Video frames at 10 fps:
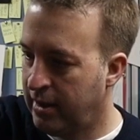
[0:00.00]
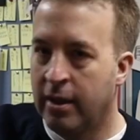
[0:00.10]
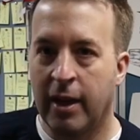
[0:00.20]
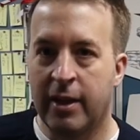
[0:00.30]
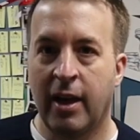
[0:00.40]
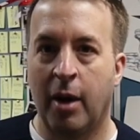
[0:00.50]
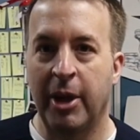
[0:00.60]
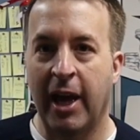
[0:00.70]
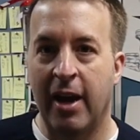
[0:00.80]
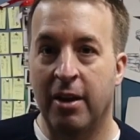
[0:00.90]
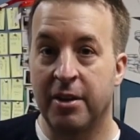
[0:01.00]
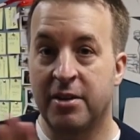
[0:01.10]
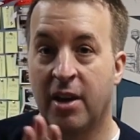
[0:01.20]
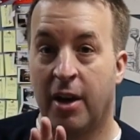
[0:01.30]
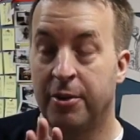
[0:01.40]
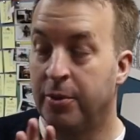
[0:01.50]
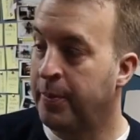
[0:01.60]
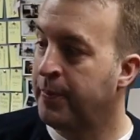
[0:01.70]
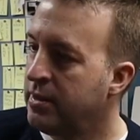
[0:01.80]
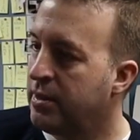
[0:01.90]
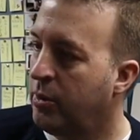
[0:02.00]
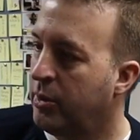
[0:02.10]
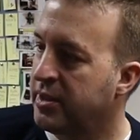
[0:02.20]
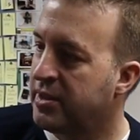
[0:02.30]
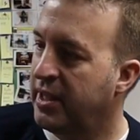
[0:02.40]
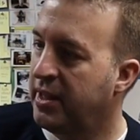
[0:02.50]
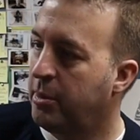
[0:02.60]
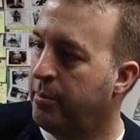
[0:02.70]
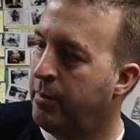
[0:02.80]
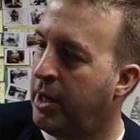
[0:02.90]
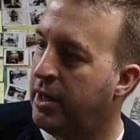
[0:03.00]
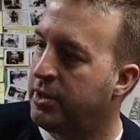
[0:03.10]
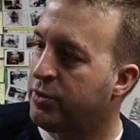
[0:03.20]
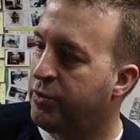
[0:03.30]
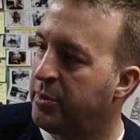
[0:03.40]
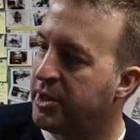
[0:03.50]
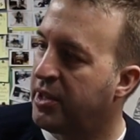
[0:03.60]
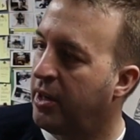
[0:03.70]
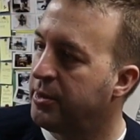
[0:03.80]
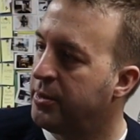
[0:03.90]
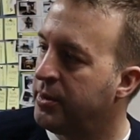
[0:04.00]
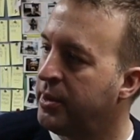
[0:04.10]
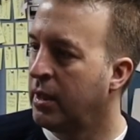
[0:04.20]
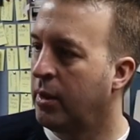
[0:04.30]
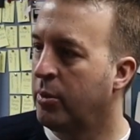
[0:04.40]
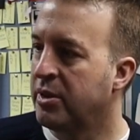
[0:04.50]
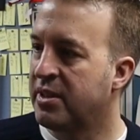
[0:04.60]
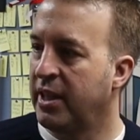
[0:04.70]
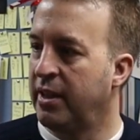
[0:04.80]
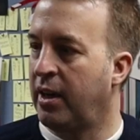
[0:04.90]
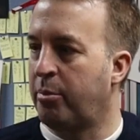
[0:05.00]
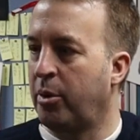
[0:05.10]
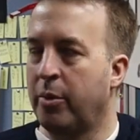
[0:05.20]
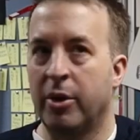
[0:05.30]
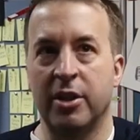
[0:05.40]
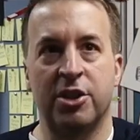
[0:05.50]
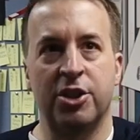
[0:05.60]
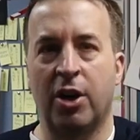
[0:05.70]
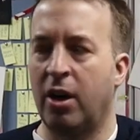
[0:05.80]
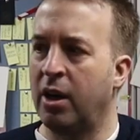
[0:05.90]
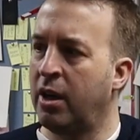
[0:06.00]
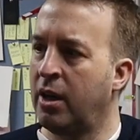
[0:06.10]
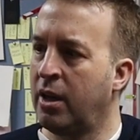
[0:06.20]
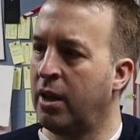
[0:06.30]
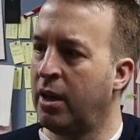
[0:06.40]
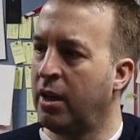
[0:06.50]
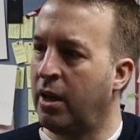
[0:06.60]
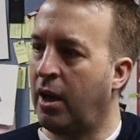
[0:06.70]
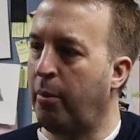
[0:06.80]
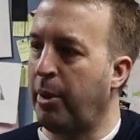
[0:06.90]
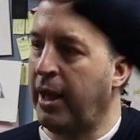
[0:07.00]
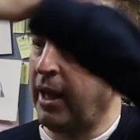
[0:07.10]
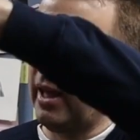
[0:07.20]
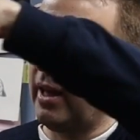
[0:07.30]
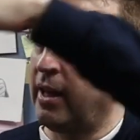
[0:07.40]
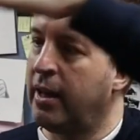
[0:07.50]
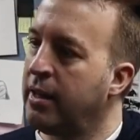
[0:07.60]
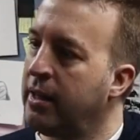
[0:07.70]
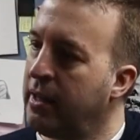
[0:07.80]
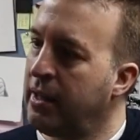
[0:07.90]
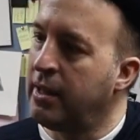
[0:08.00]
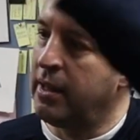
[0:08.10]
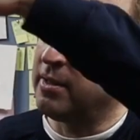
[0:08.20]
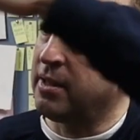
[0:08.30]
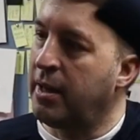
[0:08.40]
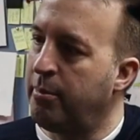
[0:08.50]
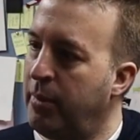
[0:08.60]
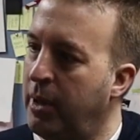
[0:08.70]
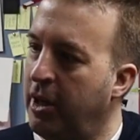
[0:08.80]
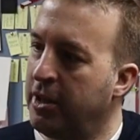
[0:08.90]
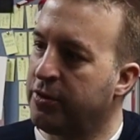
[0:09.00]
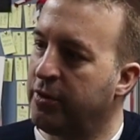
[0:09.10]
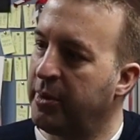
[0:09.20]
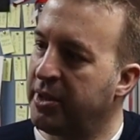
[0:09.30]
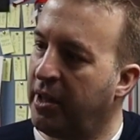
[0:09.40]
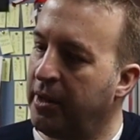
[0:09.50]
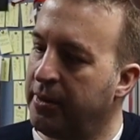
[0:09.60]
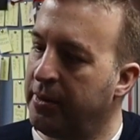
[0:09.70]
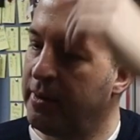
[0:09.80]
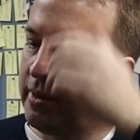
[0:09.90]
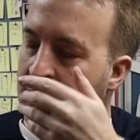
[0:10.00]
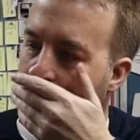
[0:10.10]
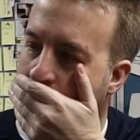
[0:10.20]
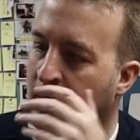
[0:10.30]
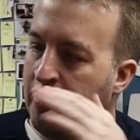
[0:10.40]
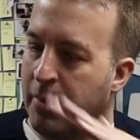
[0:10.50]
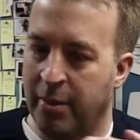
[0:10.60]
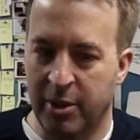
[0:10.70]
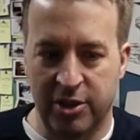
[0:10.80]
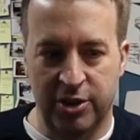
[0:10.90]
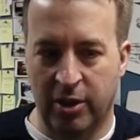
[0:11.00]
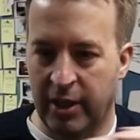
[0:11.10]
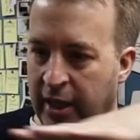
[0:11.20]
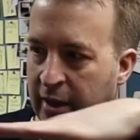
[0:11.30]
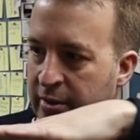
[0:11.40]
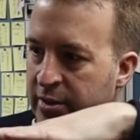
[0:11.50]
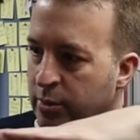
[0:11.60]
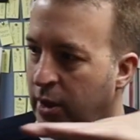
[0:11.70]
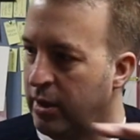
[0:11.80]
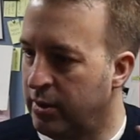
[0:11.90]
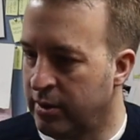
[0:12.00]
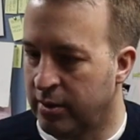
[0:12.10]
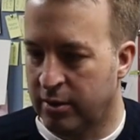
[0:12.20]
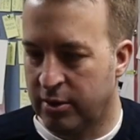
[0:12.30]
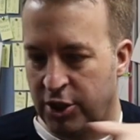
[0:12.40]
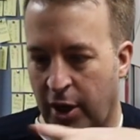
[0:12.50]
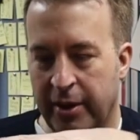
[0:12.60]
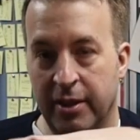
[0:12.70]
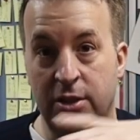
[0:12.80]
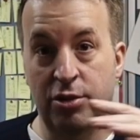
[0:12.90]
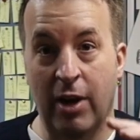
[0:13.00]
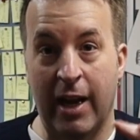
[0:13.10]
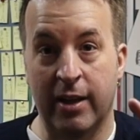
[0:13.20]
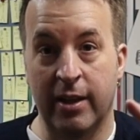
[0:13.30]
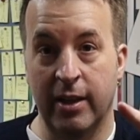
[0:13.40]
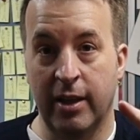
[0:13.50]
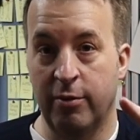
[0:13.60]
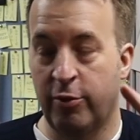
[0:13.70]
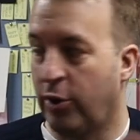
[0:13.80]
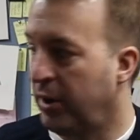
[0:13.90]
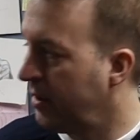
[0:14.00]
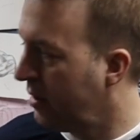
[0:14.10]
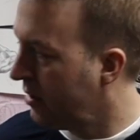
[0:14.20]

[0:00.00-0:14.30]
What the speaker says: They're coming out of the tunnel. So I want to see them emerge from the tunnel. I want to see that. I probably want a shot up here as they emerge from the tunnel. And maybe a shot here as well, showing the track in front.